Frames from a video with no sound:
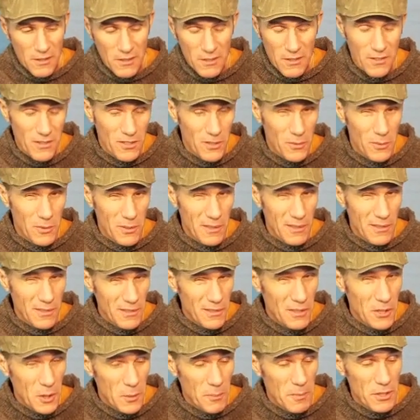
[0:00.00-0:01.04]
because they were a
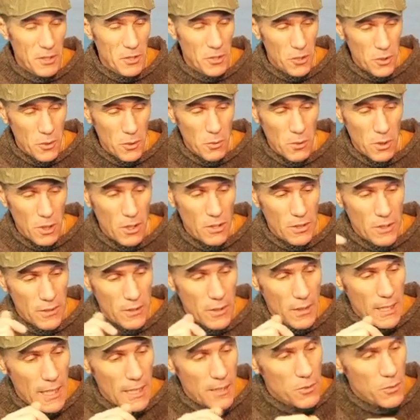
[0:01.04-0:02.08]
little bit too large on the
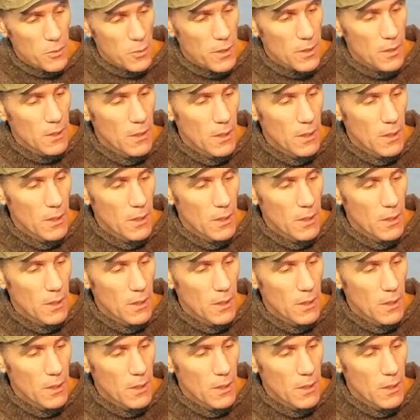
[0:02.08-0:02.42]
last one.